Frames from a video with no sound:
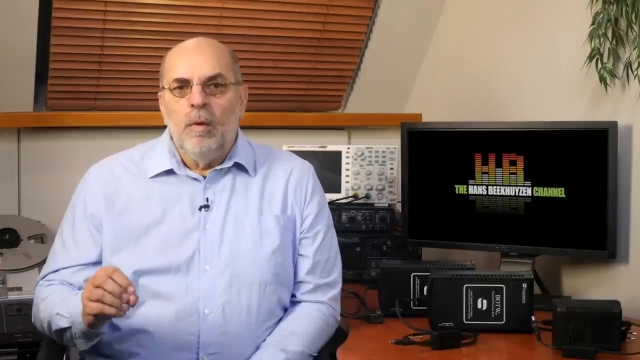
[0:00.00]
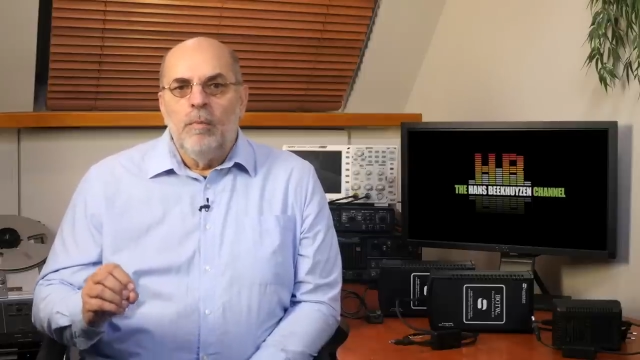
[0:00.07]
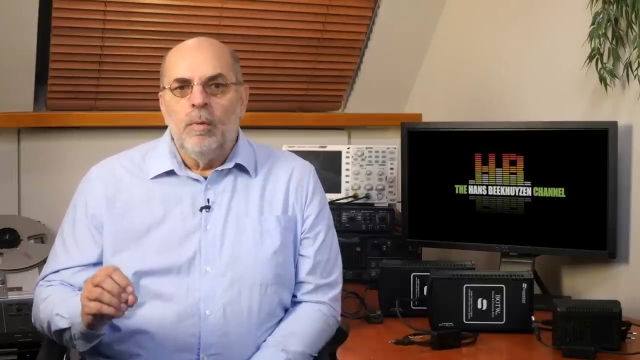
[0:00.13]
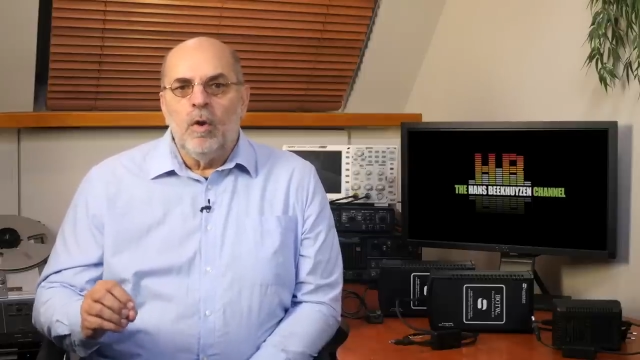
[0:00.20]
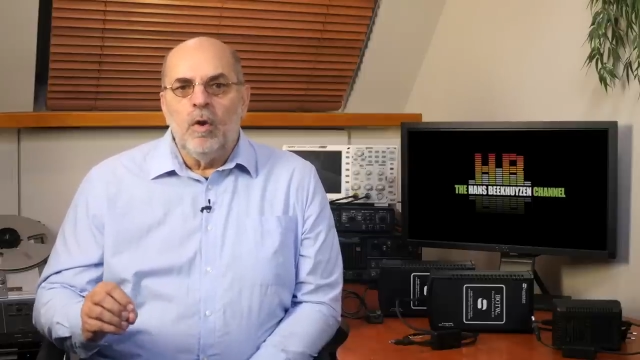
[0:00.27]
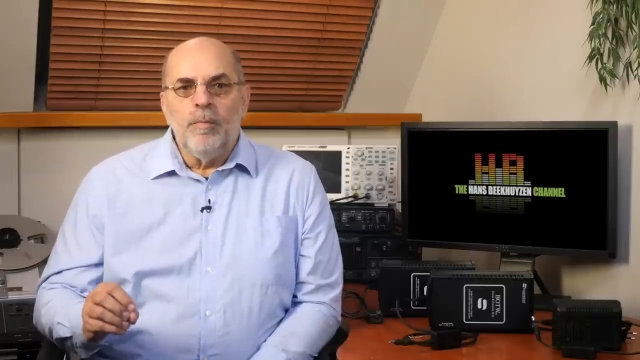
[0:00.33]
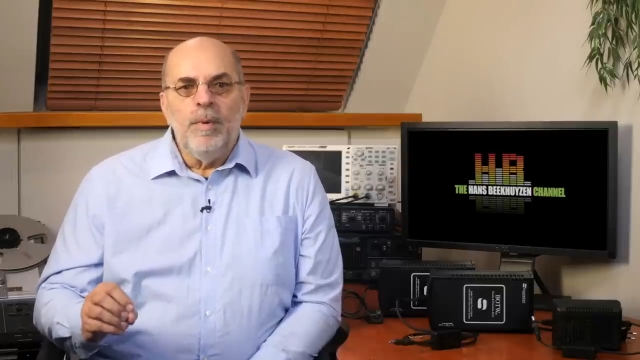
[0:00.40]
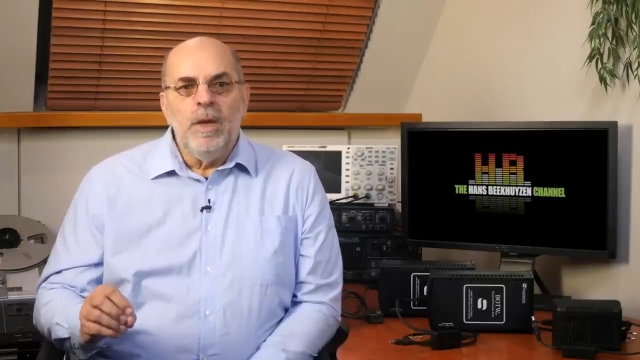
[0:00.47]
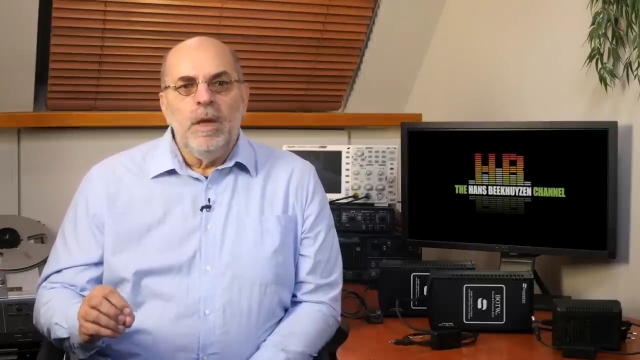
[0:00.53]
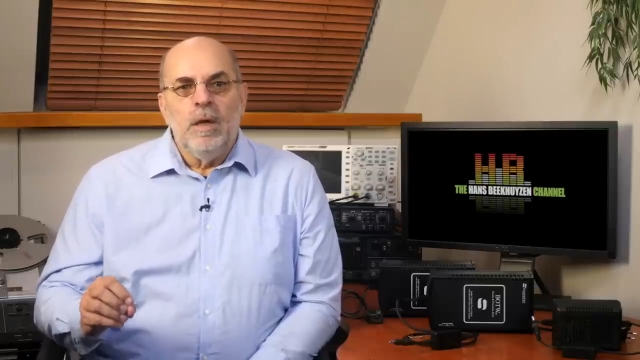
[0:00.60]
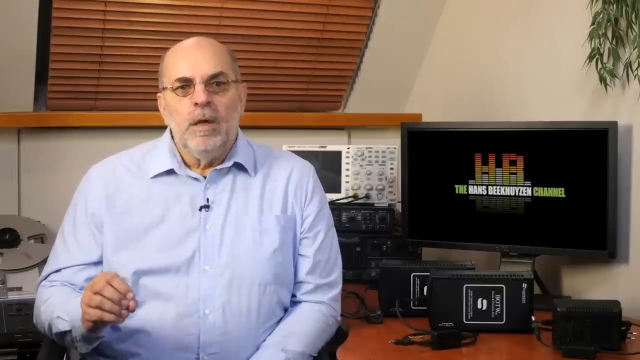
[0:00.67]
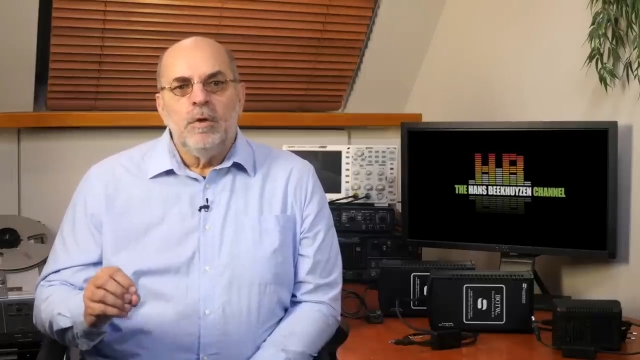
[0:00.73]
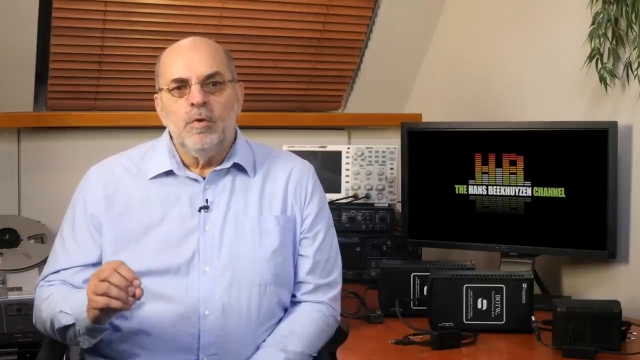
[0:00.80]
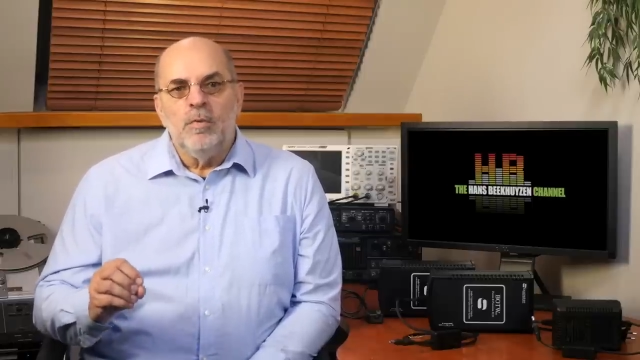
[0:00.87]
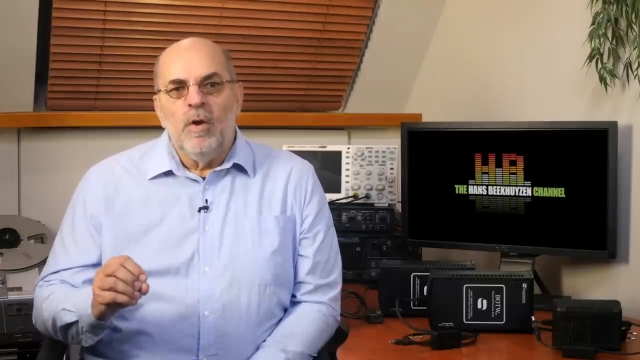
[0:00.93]
brought me
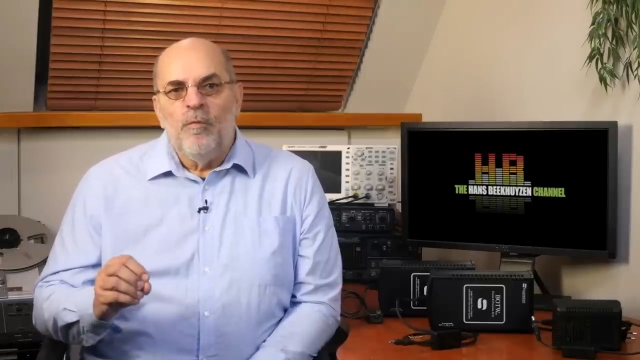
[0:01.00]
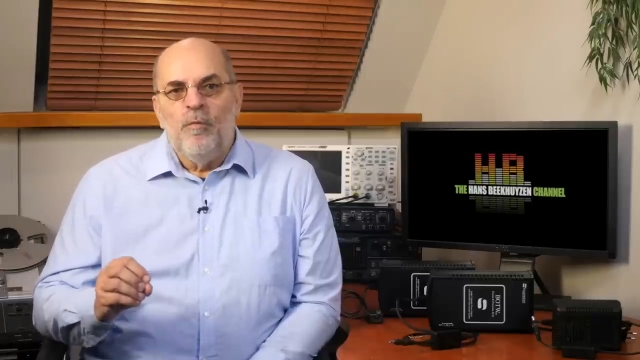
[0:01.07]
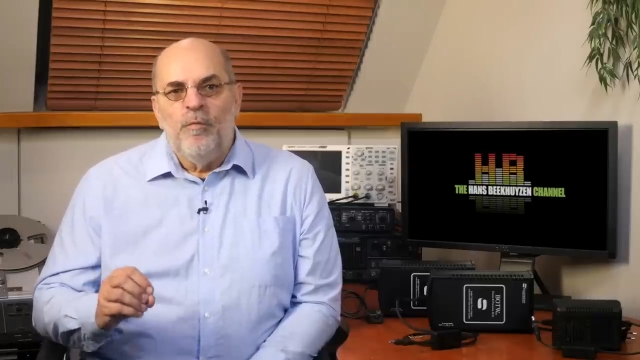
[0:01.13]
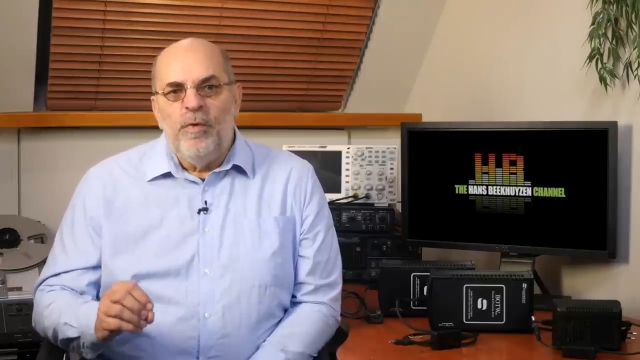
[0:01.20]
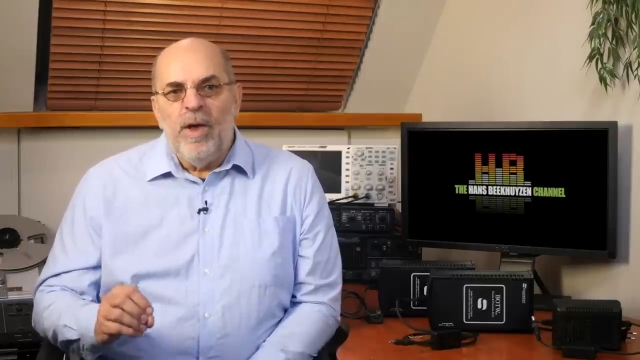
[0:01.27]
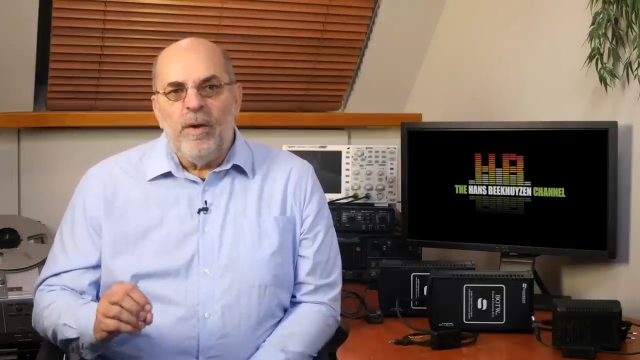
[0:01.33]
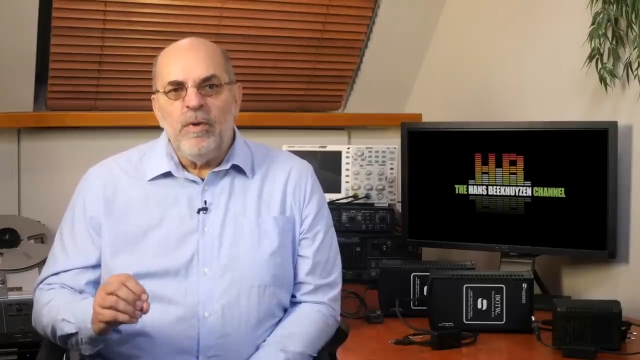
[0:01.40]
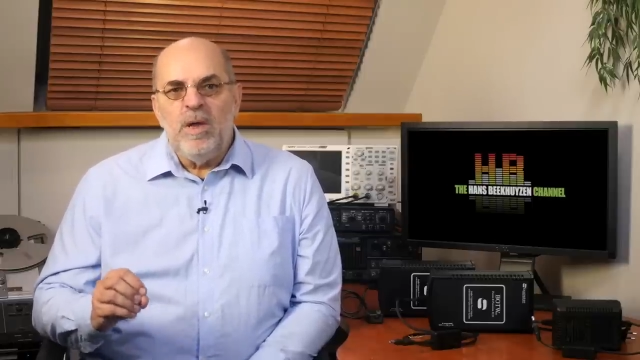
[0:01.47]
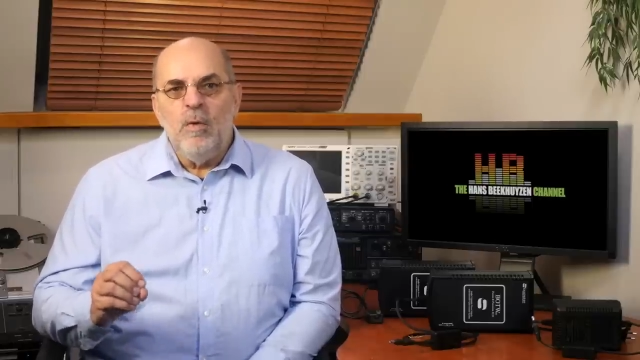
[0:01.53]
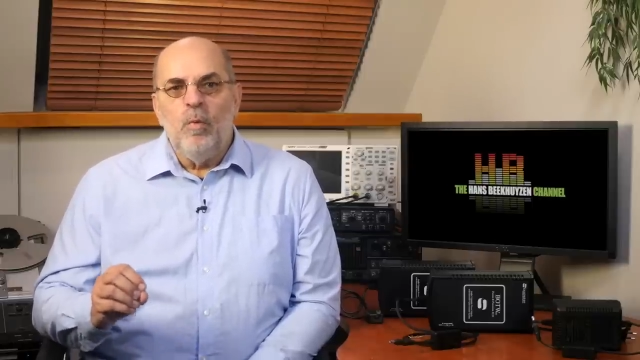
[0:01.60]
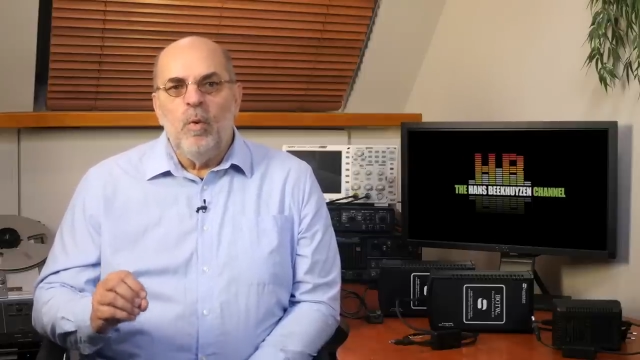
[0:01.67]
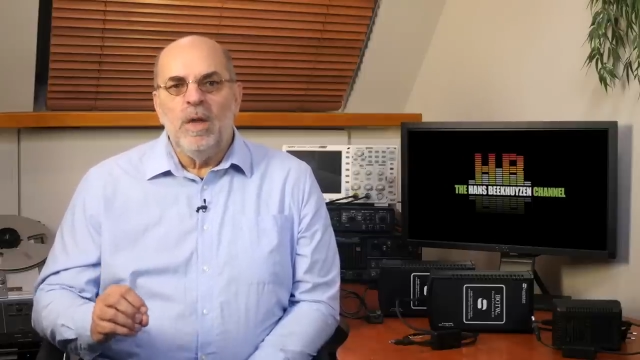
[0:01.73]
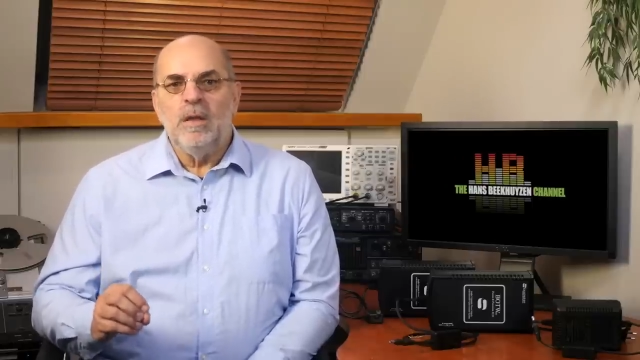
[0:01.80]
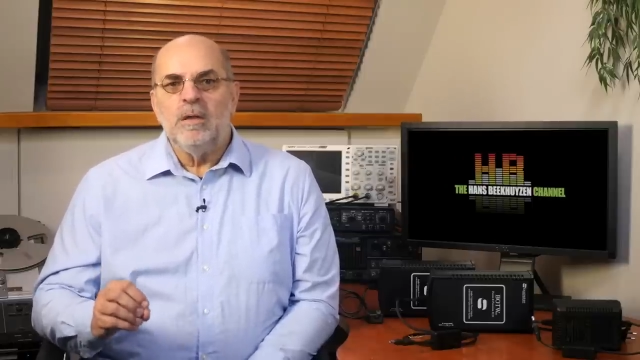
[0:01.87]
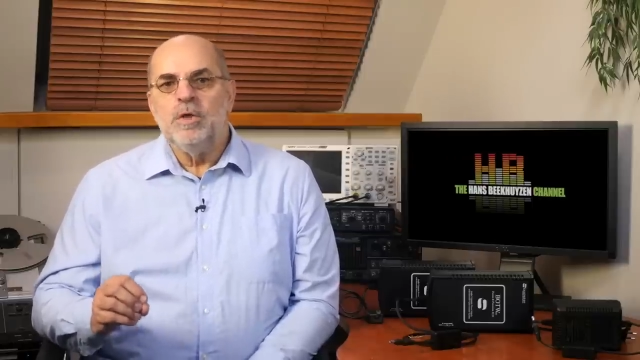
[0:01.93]
to a very
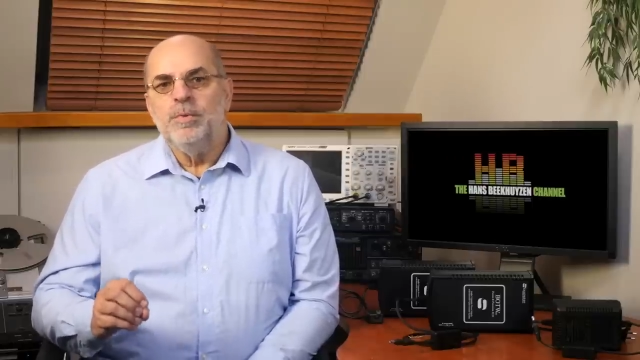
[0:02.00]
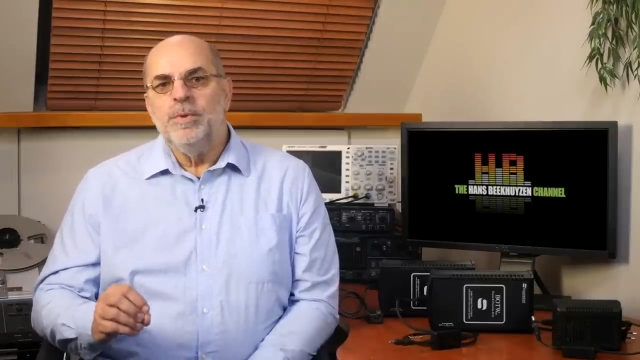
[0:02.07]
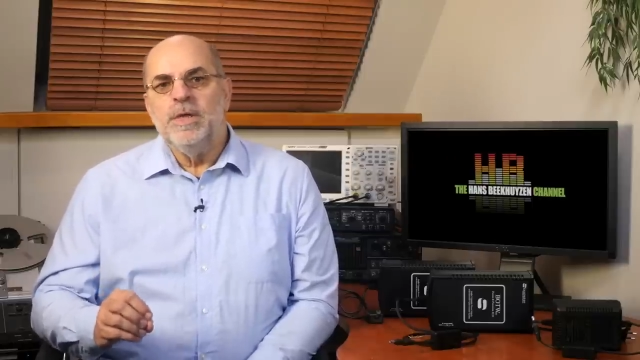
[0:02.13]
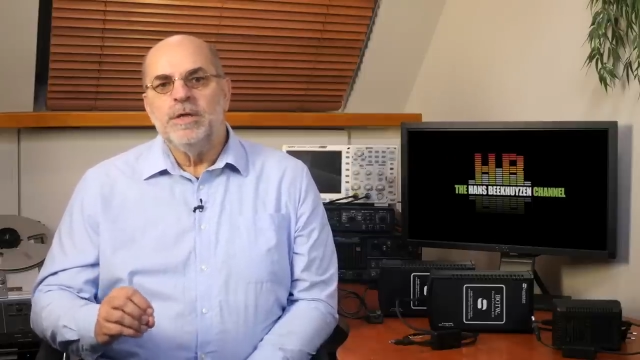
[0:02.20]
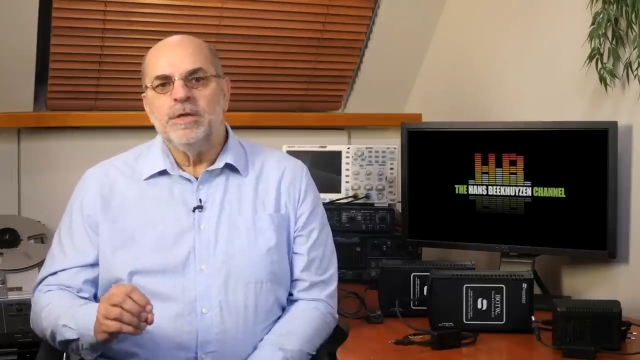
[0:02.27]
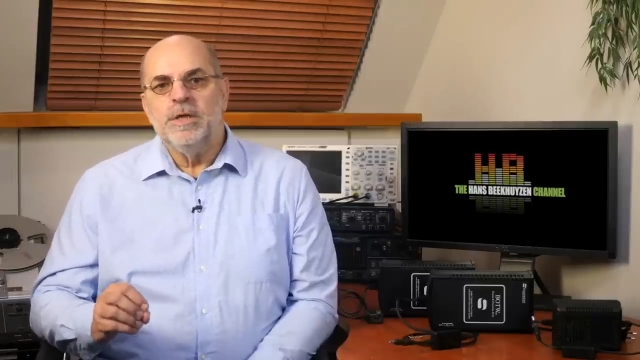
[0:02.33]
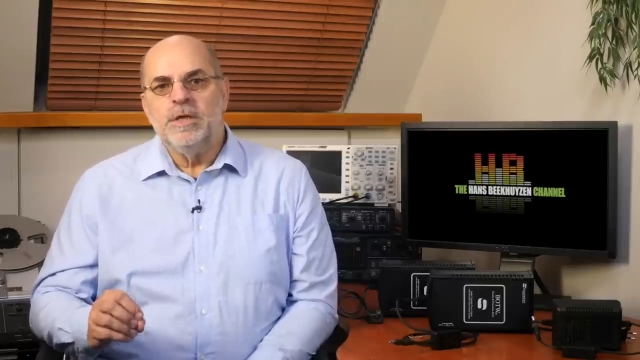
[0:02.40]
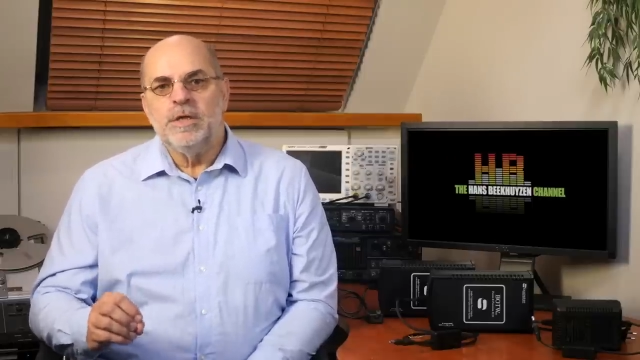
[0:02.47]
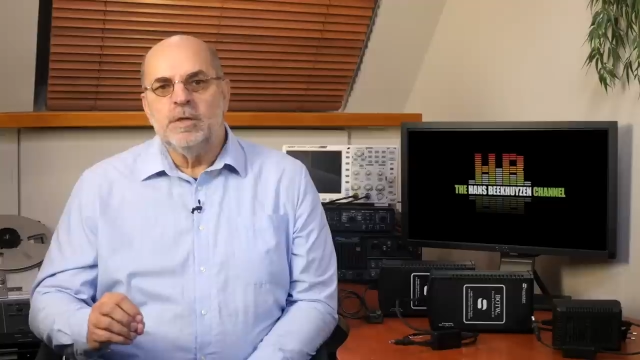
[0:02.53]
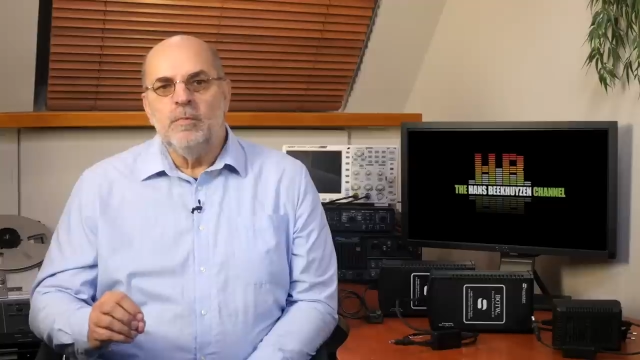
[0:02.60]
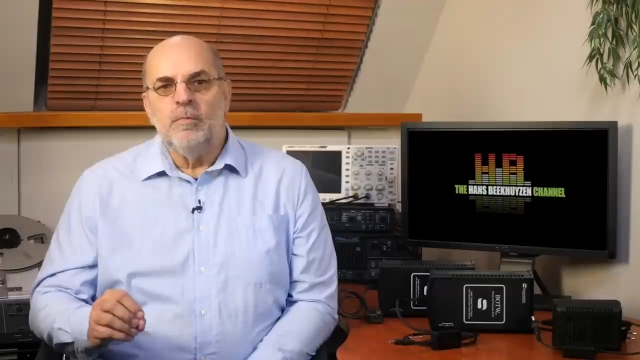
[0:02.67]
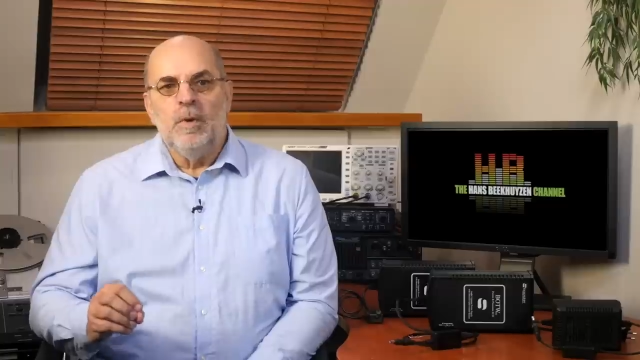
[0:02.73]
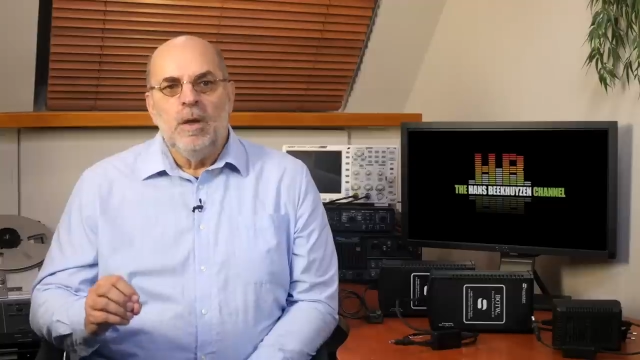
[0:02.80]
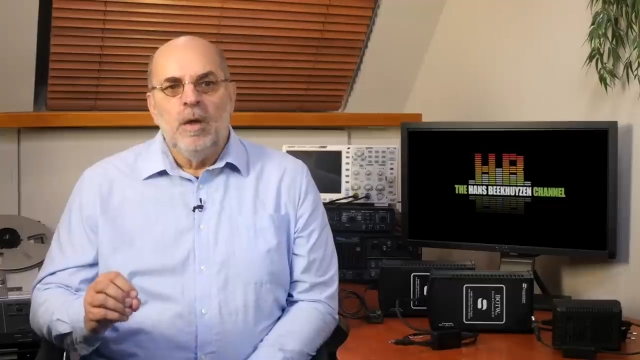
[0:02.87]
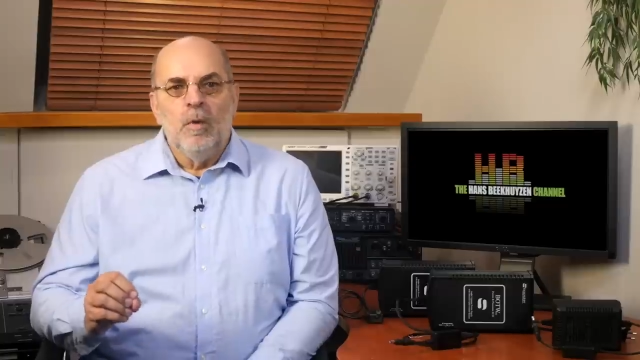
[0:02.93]
well tweaked system